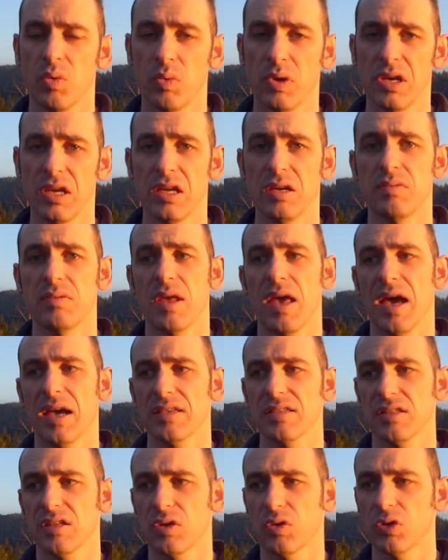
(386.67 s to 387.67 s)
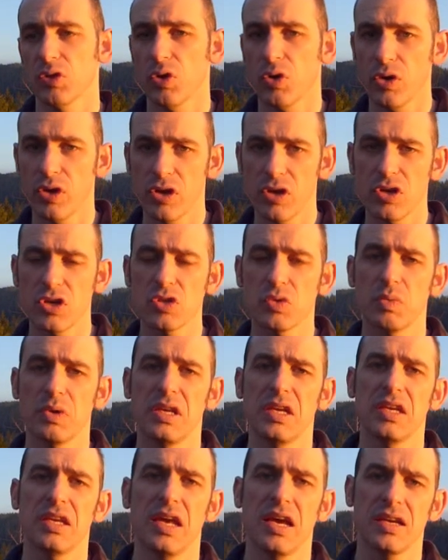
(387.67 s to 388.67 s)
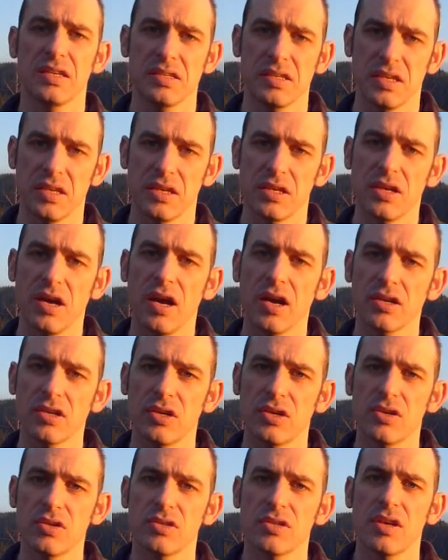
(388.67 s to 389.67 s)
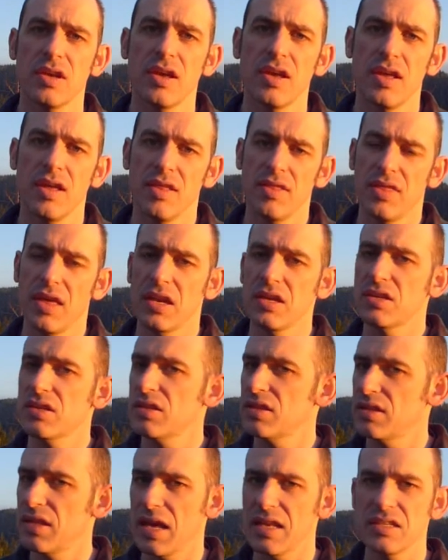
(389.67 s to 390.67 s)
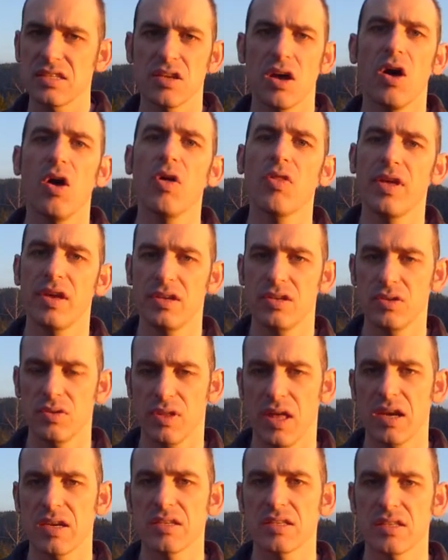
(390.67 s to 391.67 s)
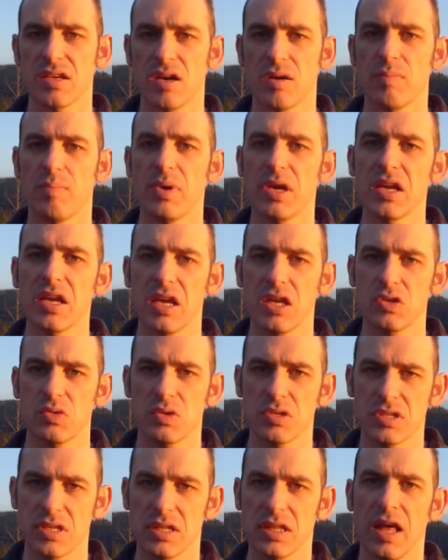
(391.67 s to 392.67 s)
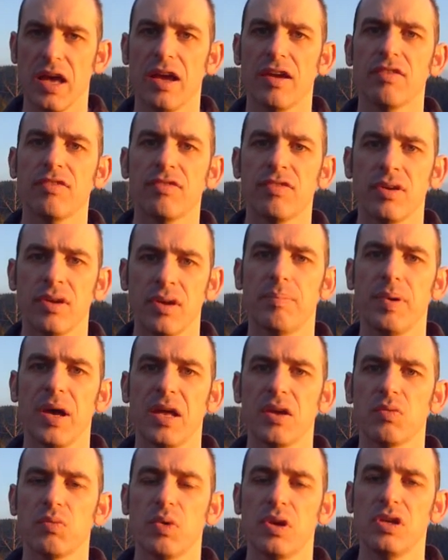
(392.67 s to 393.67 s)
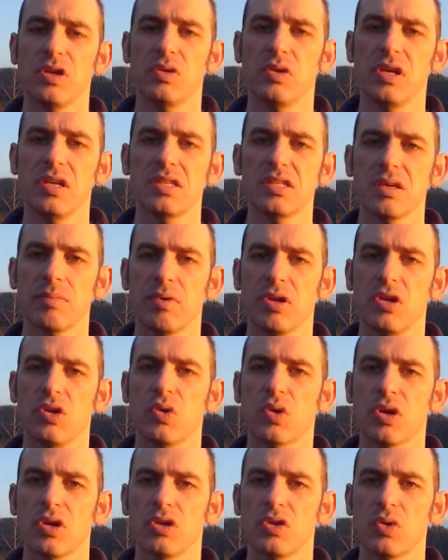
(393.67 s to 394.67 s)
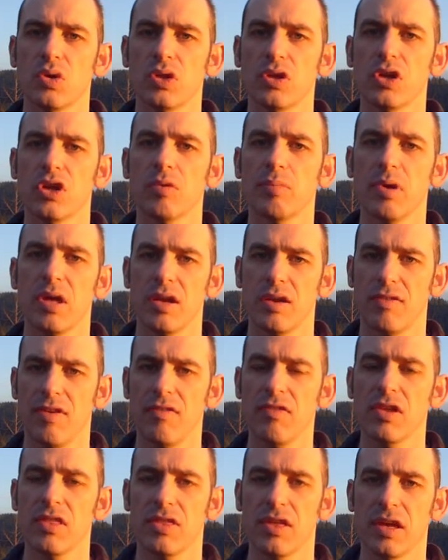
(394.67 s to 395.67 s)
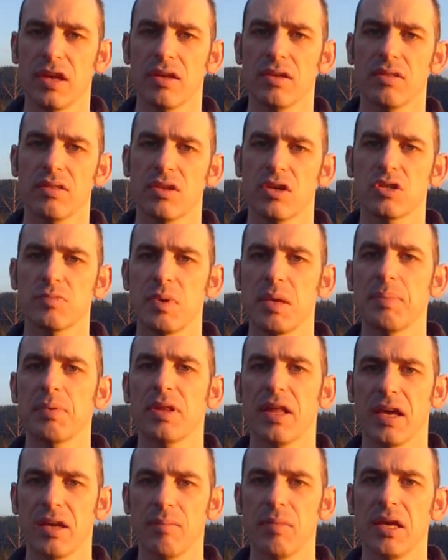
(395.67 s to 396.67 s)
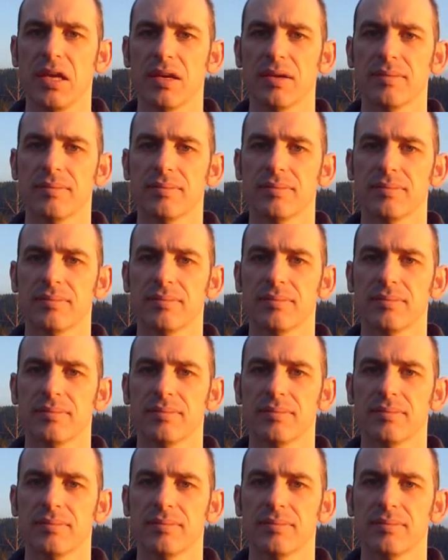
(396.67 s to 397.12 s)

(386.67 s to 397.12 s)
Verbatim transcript: We need excellent lawyers, we need excellent doctors. That's all they do. That is their big interest in life. But when you need somebody who can do a little bit of everything, there's people like me.